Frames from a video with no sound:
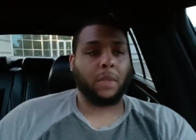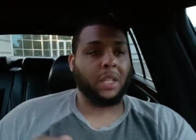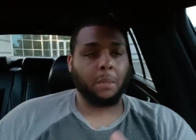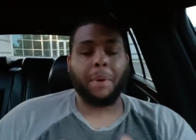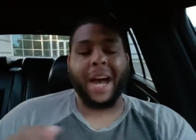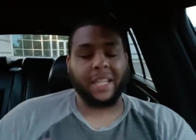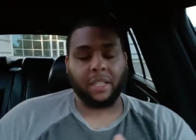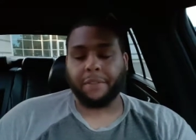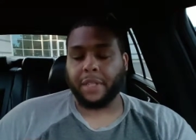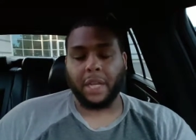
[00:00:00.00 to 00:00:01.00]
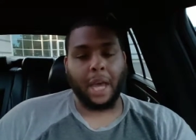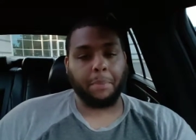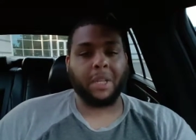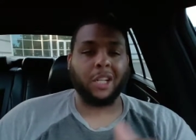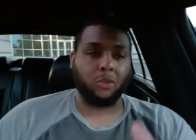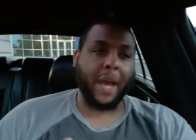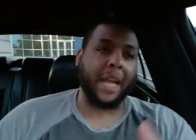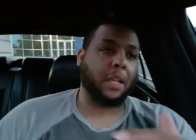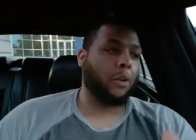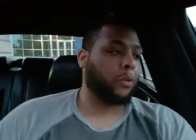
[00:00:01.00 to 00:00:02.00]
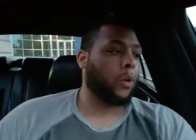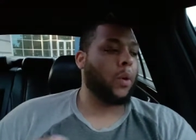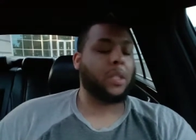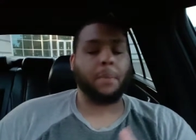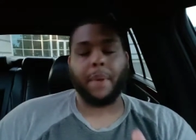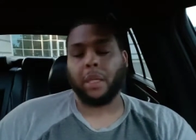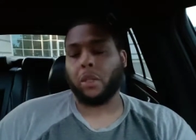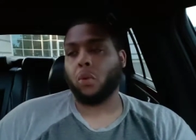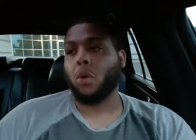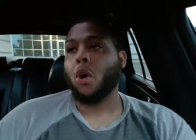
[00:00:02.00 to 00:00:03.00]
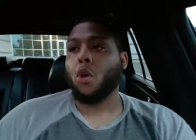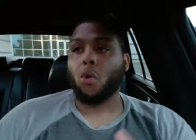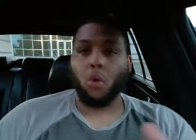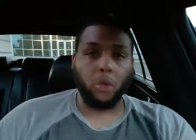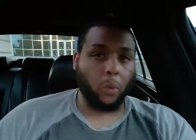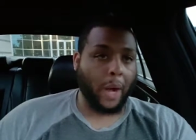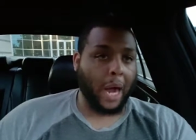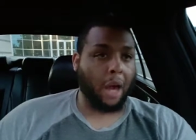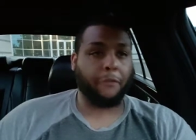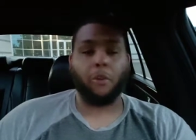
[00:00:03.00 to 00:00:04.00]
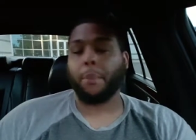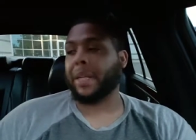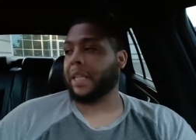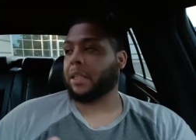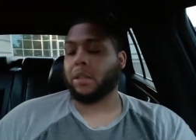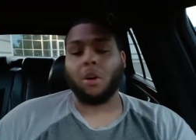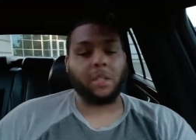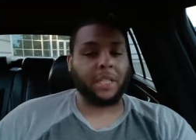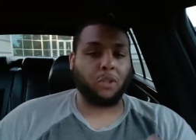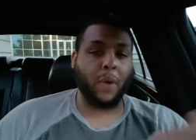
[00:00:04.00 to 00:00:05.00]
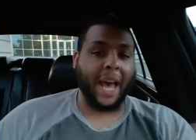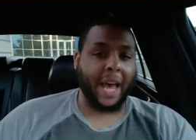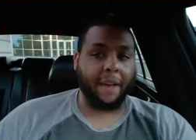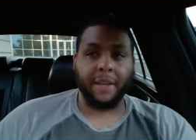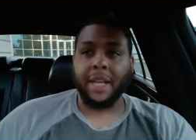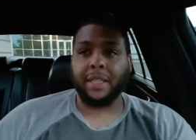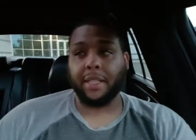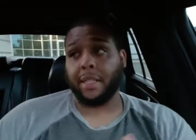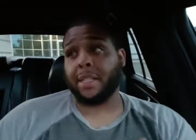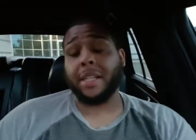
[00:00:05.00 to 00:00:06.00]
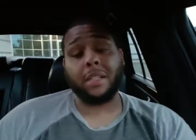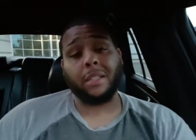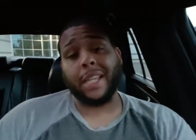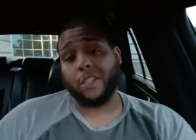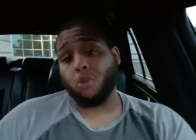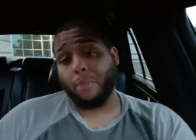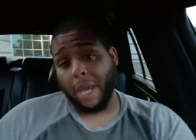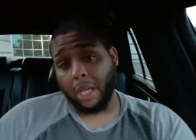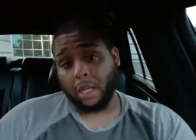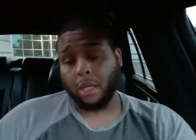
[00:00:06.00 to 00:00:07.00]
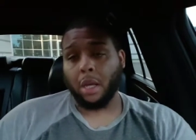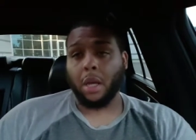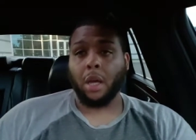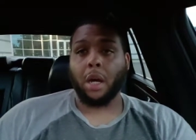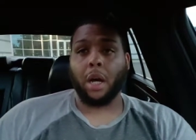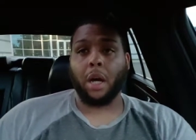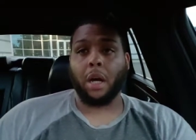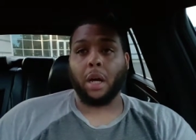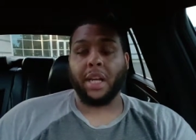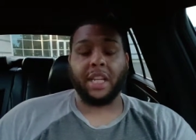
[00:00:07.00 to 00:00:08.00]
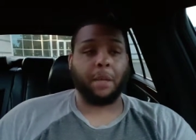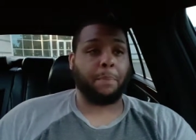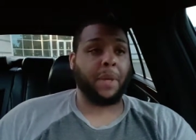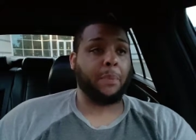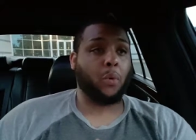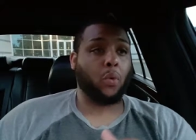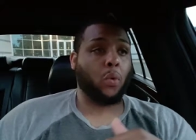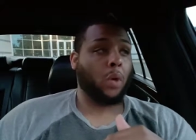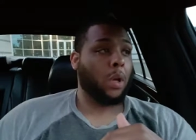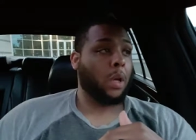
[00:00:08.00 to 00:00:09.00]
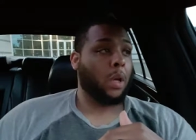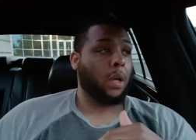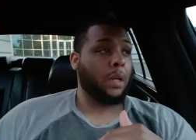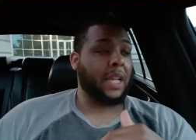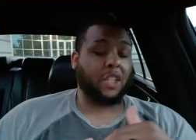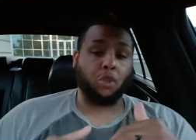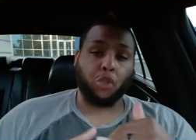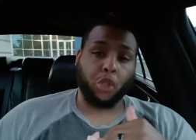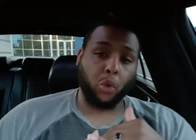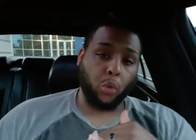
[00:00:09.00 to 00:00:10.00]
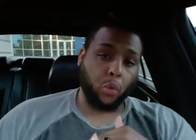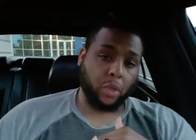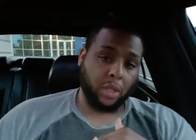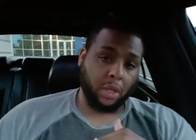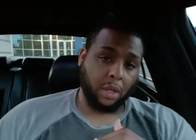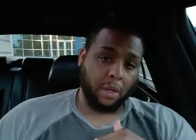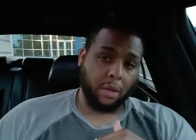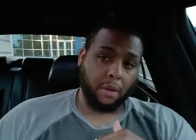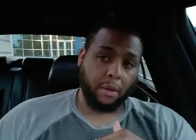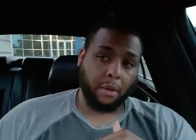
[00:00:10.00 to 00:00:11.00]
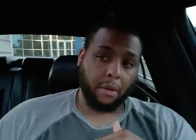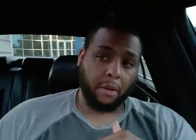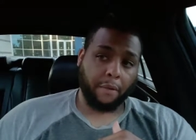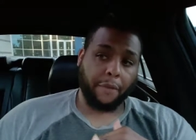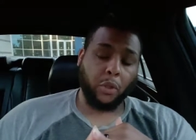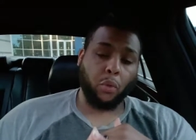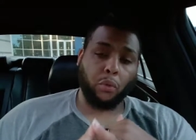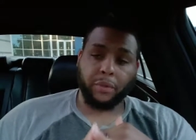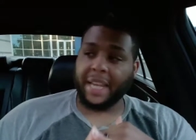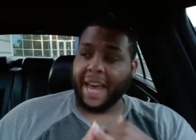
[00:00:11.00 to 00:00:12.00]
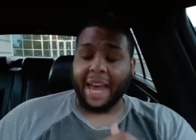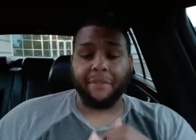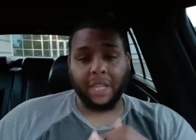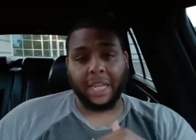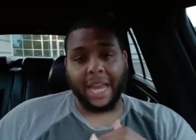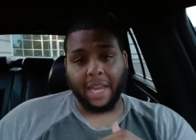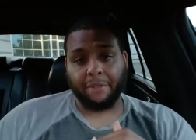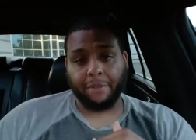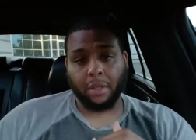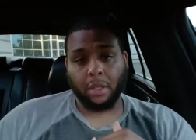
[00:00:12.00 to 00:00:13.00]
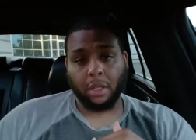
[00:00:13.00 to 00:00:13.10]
there's some positives in that because you had to go through it to make you who you are, formulate the thoughts that you have, the decisions that you make, uh, and the people that you choose for you to have in your life,